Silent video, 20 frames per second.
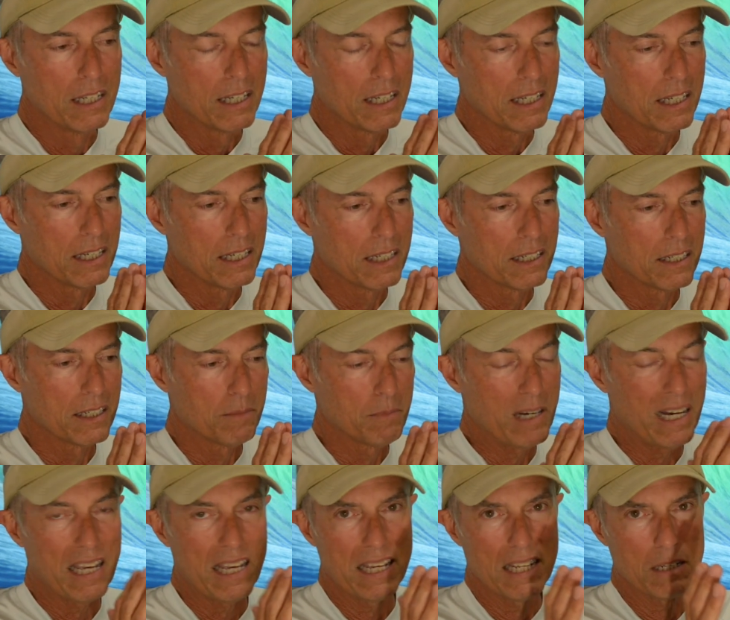and
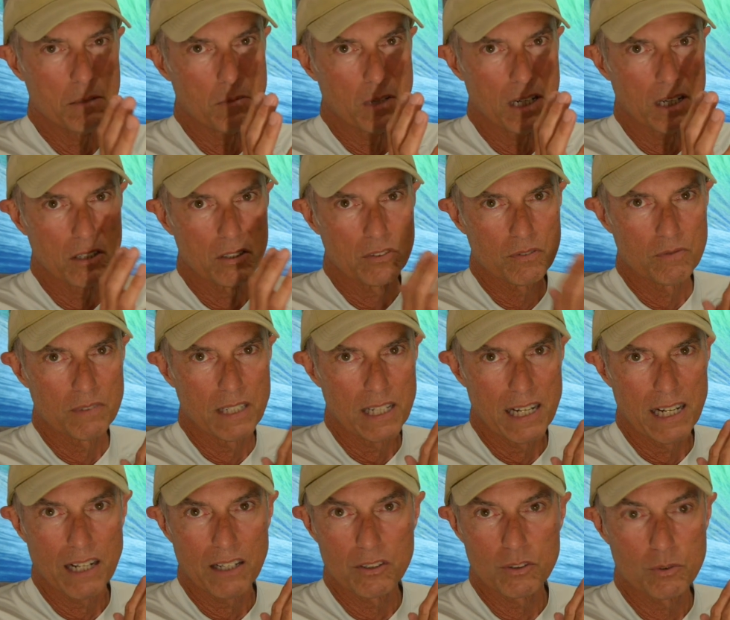about 80 miles from
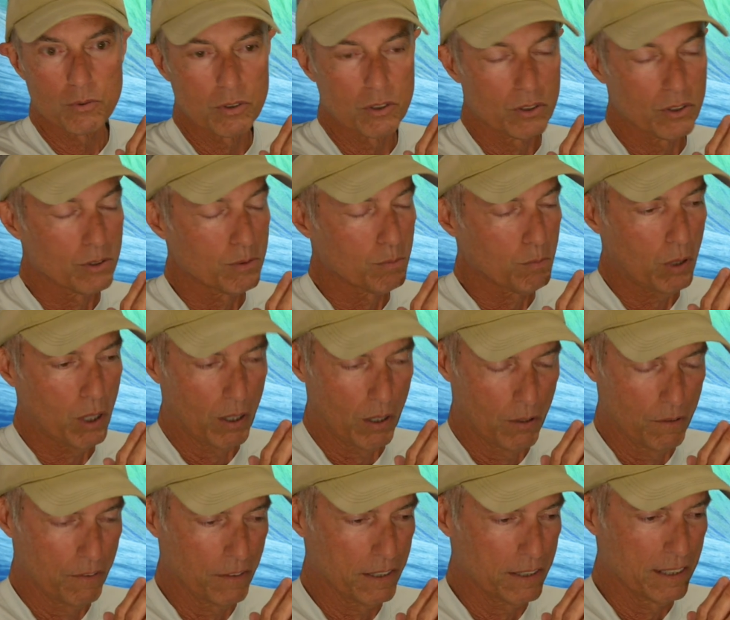Dallas, which is
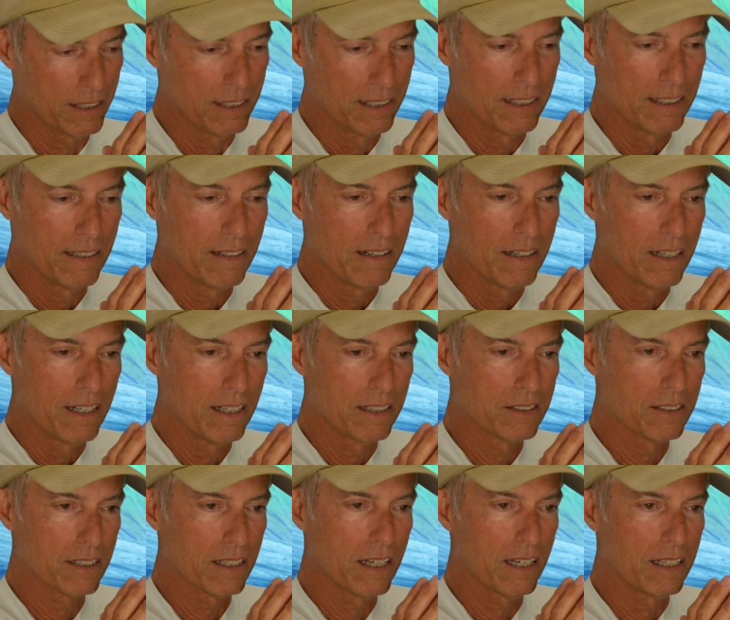perfect.
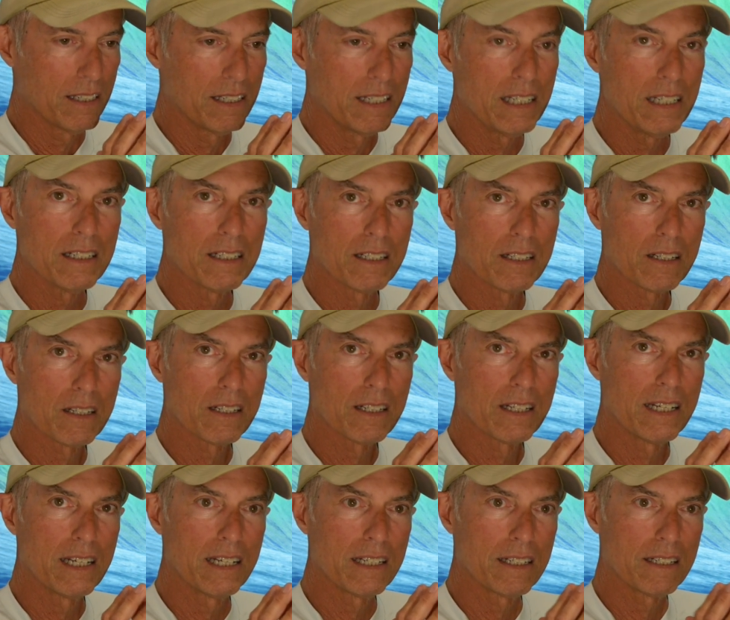It's a, a, neat little
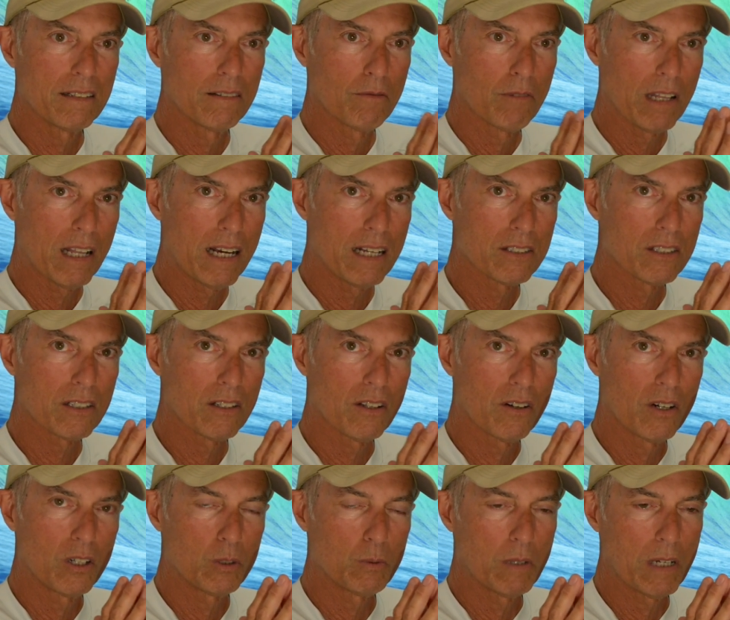lake, lots of
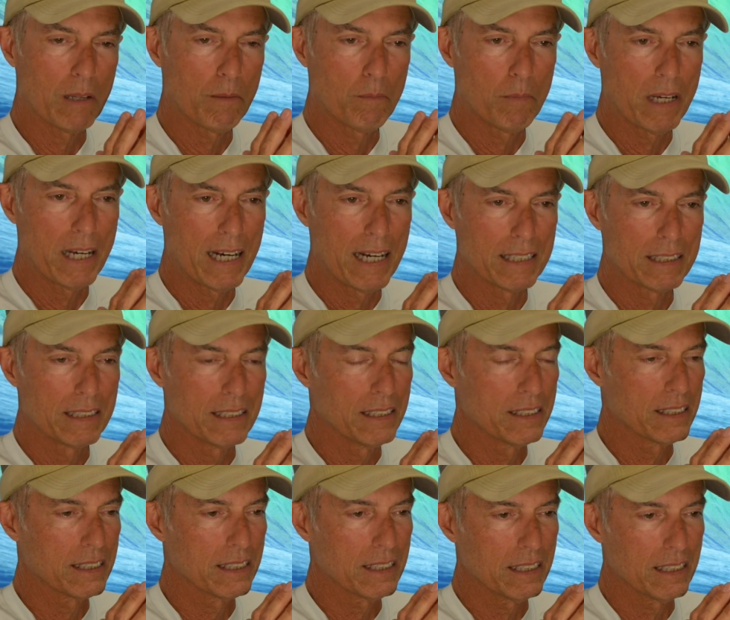largemouth bass,
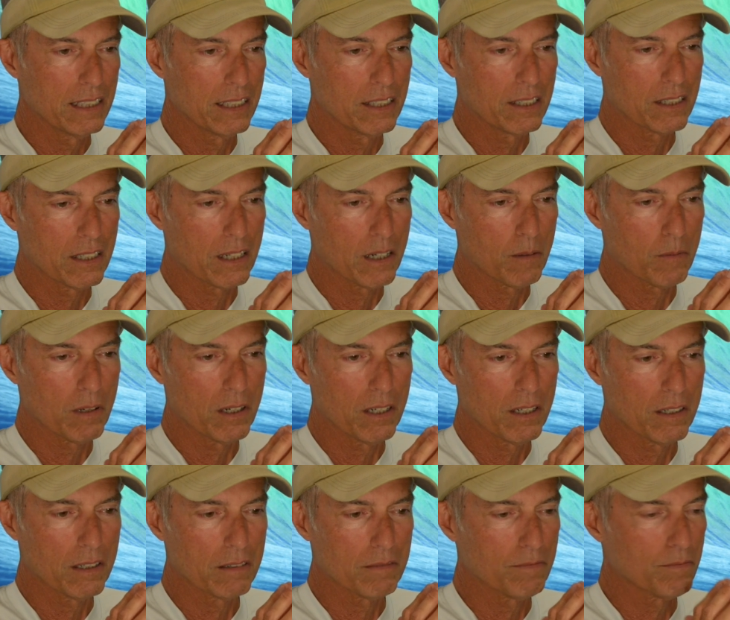didn't see any carp.
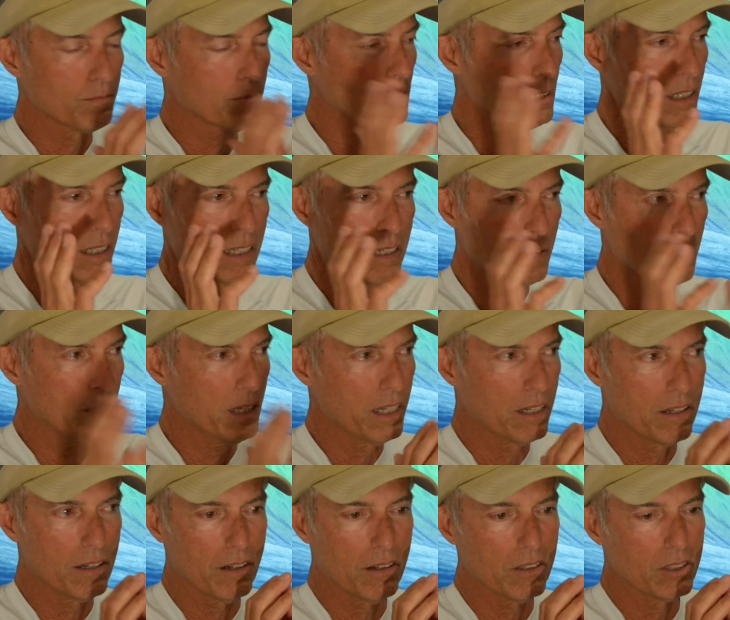Gonna end up
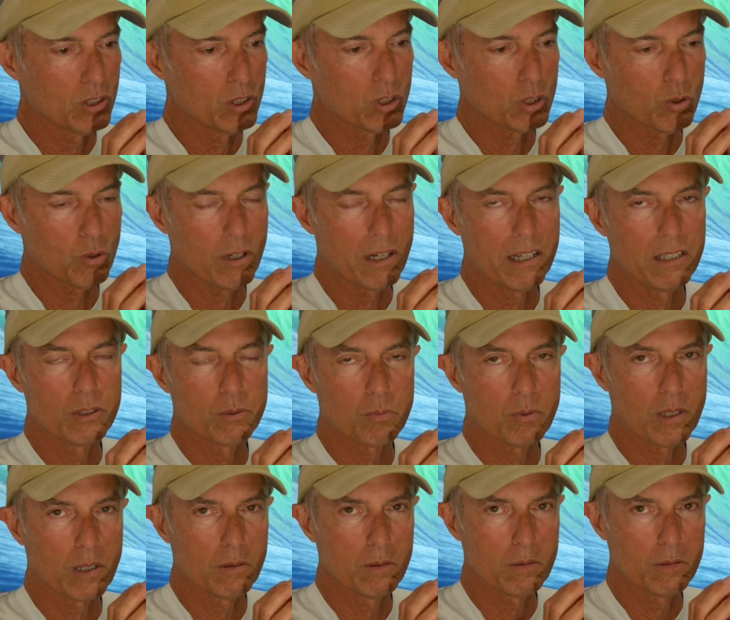hitting all these twice
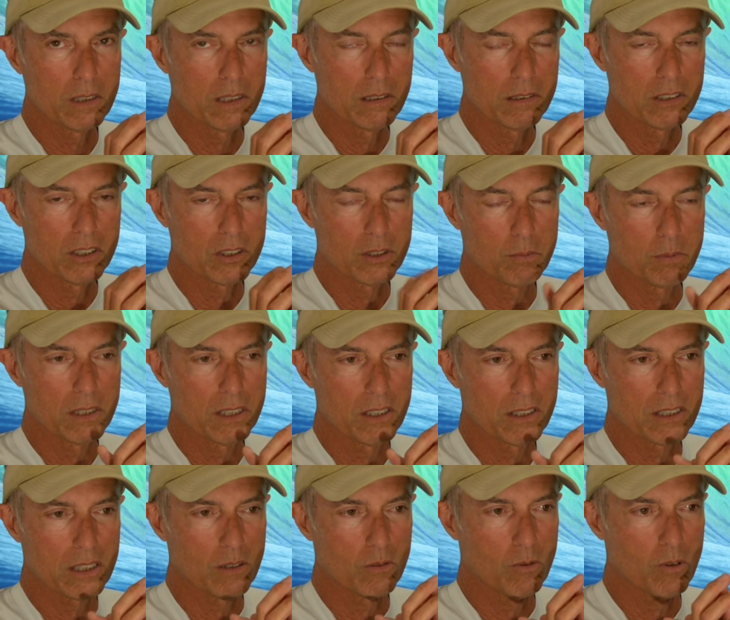probably, just
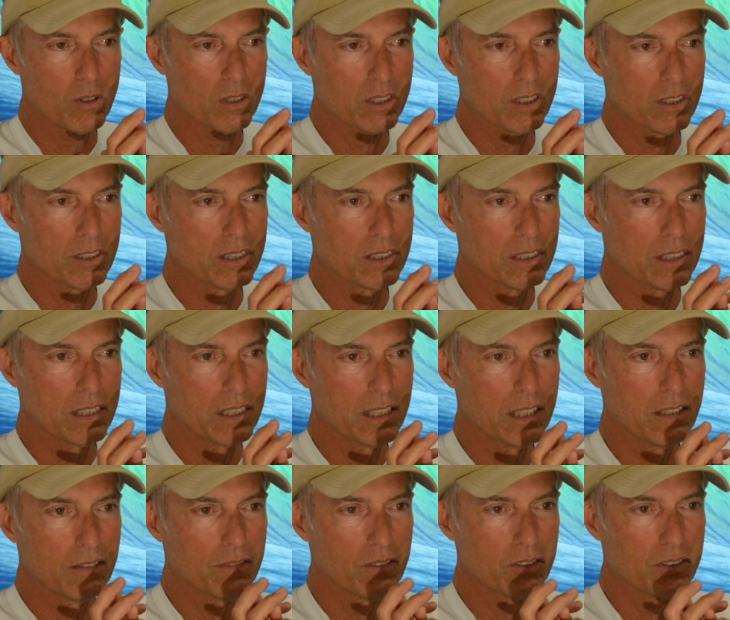because I want to
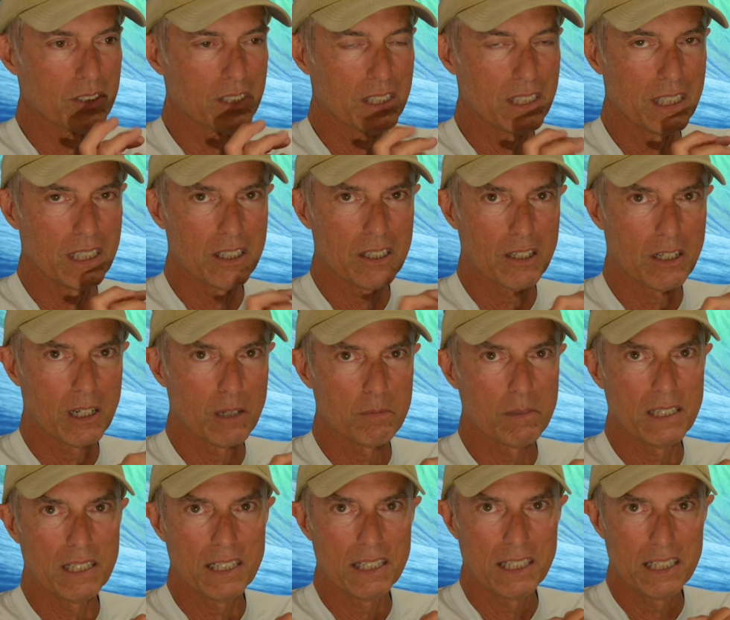see if there's any
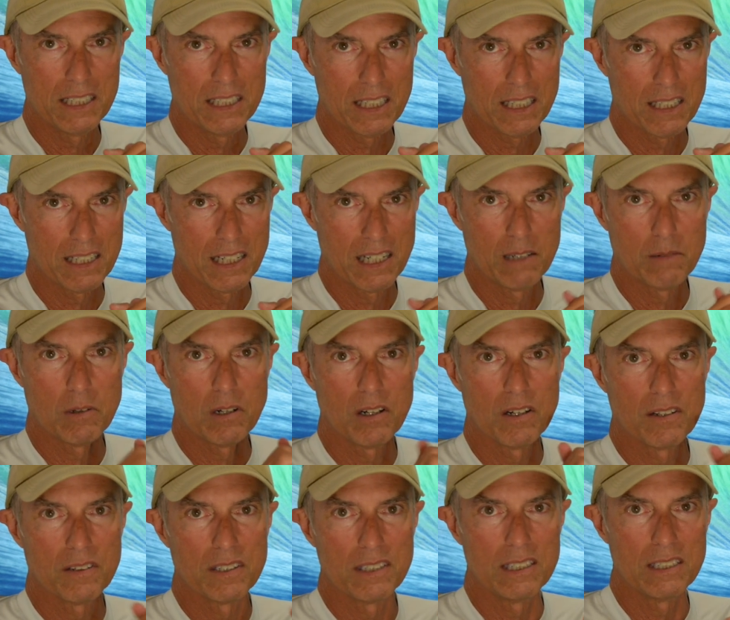carp at any time
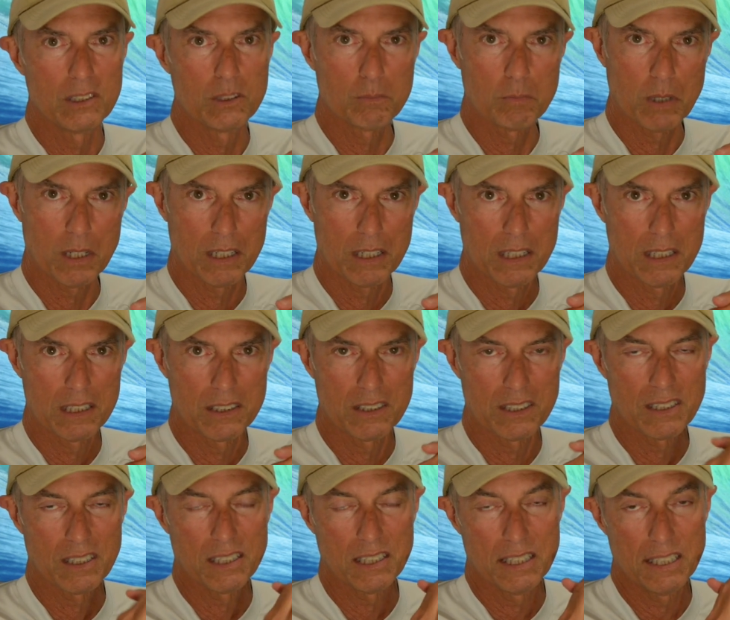on these
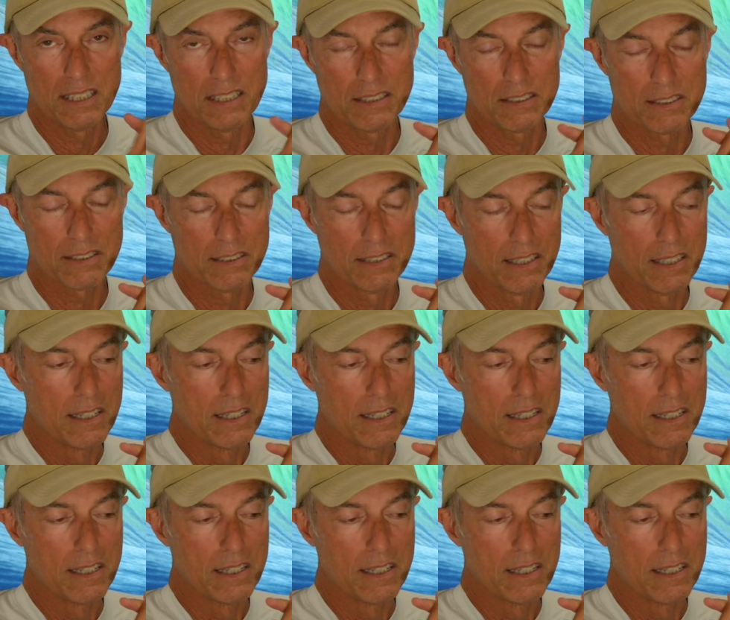ponds and lakes.